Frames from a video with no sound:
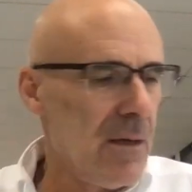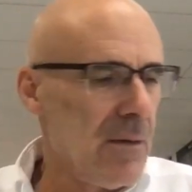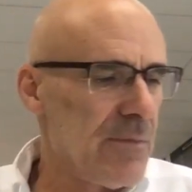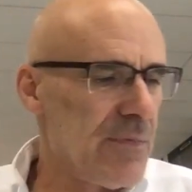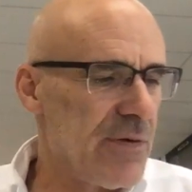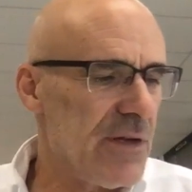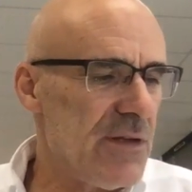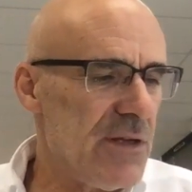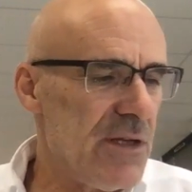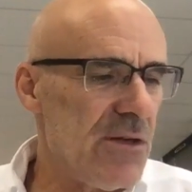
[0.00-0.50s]

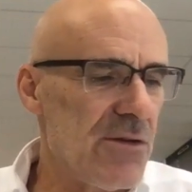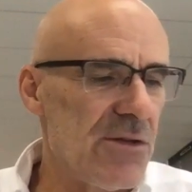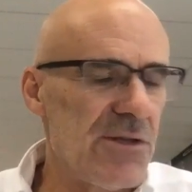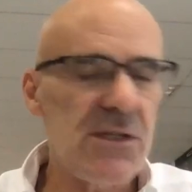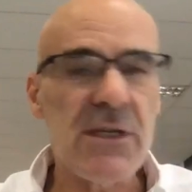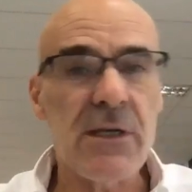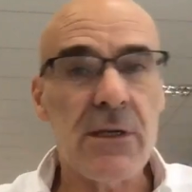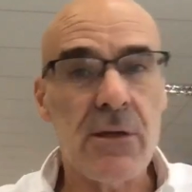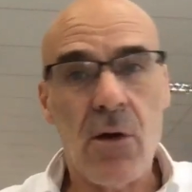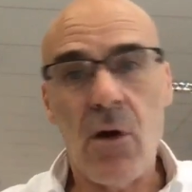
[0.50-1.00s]

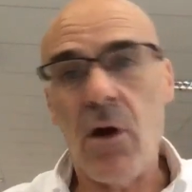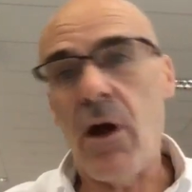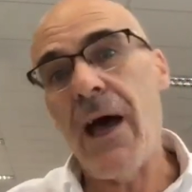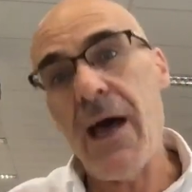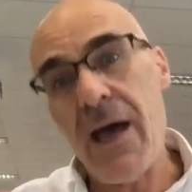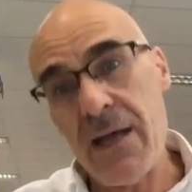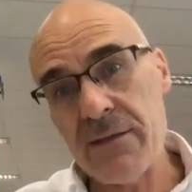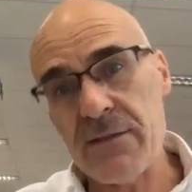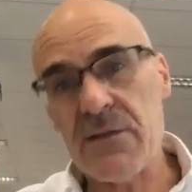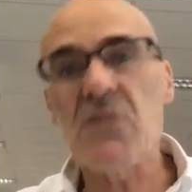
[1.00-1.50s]
producing
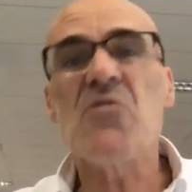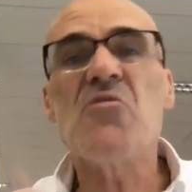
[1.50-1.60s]
and